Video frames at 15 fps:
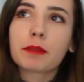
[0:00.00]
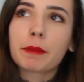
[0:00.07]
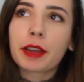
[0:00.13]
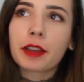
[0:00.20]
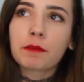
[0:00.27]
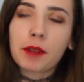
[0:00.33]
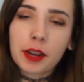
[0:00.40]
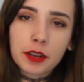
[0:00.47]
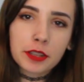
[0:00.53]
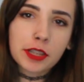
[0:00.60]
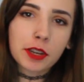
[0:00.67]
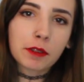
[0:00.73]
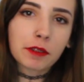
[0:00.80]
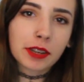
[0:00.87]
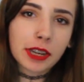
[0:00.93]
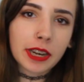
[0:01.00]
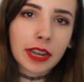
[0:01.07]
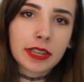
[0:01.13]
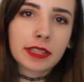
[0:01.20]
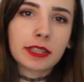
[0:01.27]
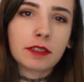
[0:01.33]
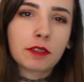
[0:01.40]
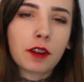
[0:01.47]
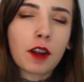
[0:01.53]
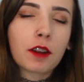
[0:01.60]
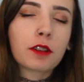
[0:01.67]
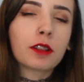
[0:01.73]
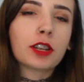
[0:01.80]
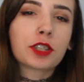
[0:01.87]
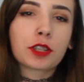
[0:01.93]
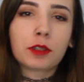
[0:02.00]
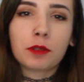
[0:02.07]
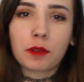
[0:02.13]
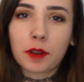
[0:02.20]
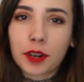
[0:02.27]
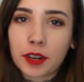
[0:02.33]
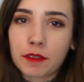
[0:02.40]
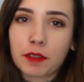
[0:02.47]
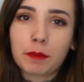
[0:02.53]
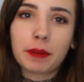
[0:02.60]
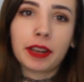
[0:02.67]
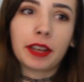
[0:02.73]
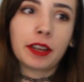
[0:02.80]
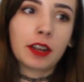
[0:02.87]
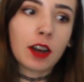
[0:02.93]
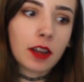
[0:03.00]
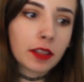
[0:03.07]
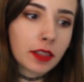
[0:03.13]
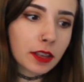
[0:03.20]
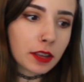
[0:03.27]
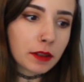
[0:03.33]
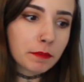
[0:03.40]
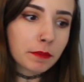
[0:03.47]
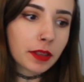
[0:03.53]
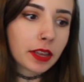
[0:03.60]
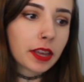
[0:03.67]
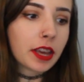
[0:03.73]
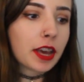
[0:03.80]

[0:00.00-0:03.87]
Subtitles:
So my records are organized in chronological order from when I got them.